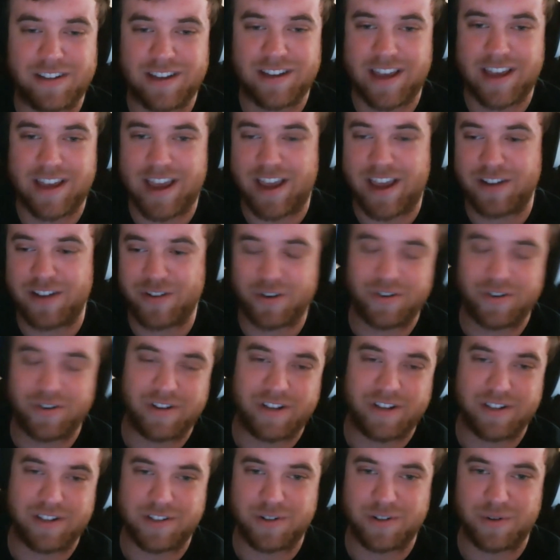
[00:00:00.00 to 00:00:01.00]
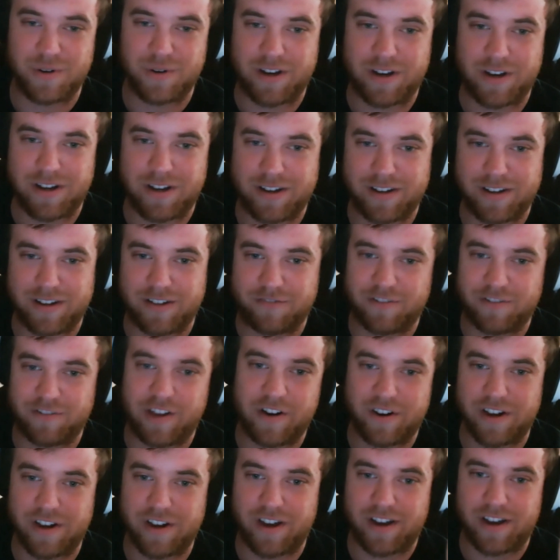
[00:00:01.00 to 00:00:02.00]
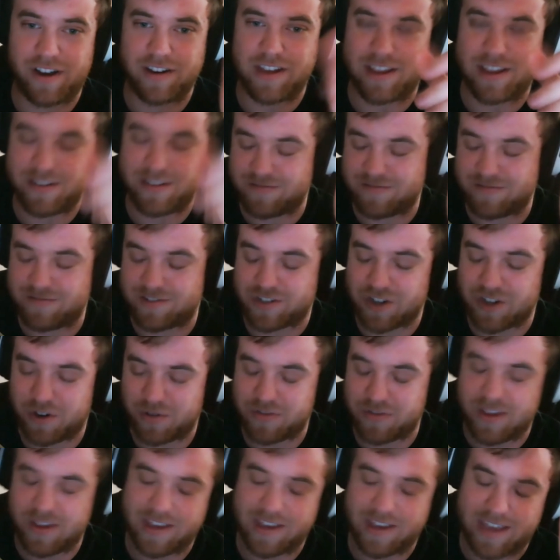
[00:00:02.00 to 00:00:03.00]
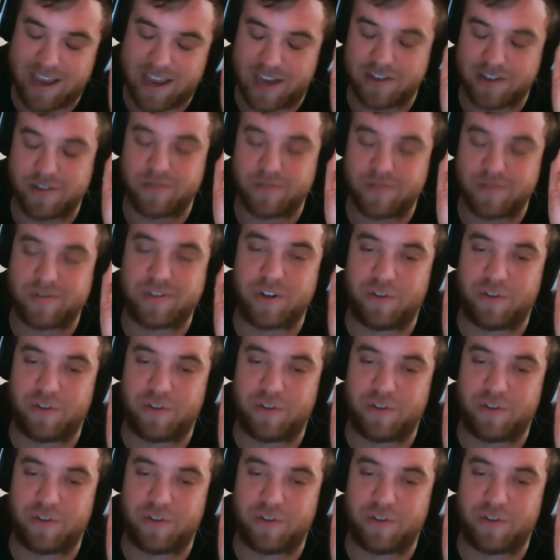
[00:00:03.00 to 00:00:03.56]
and turned it into a, a Flareon, and so they can't use Surf